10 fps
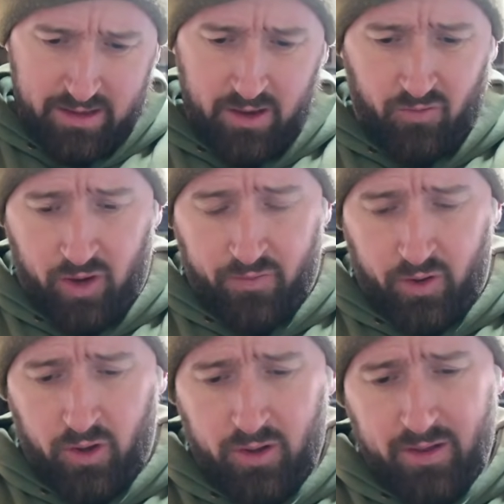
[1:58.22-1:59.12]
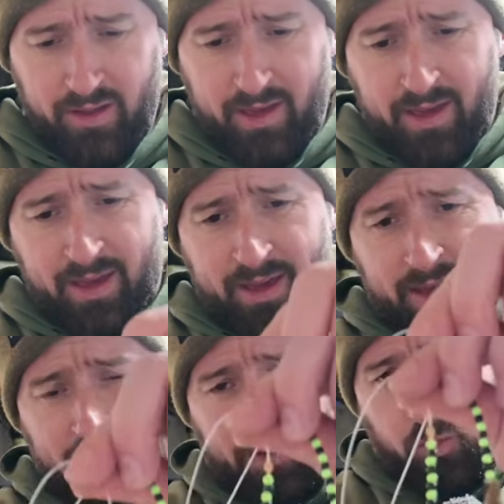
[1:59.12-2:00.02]
I'd rather not.
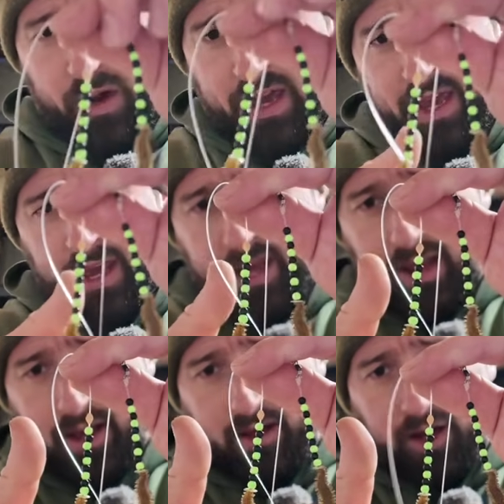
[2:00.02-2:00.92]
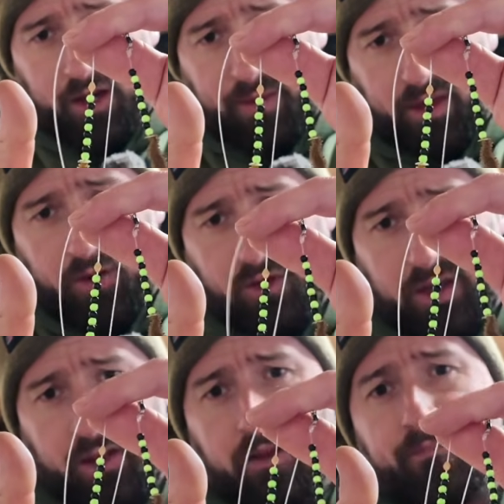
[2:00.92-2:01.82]
We are going to be
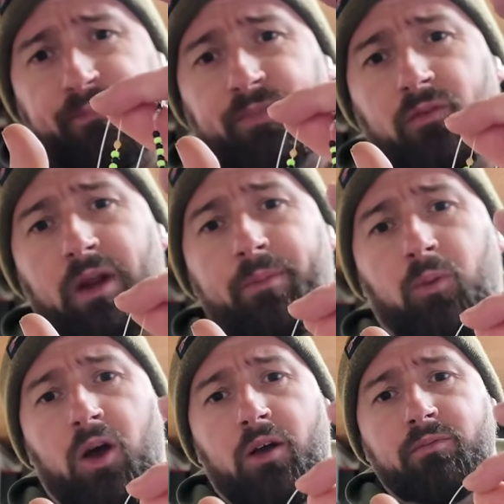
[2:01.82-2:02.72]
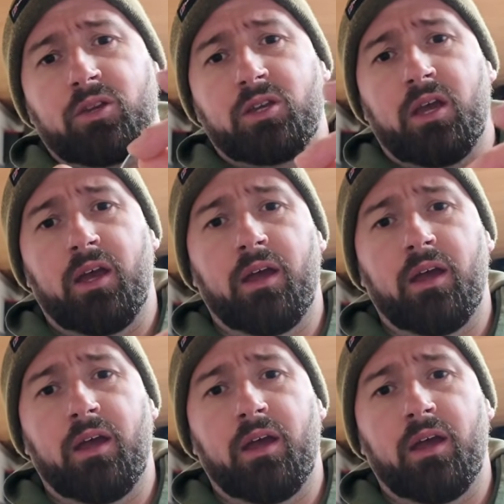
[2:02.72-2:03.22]
using rubber worms.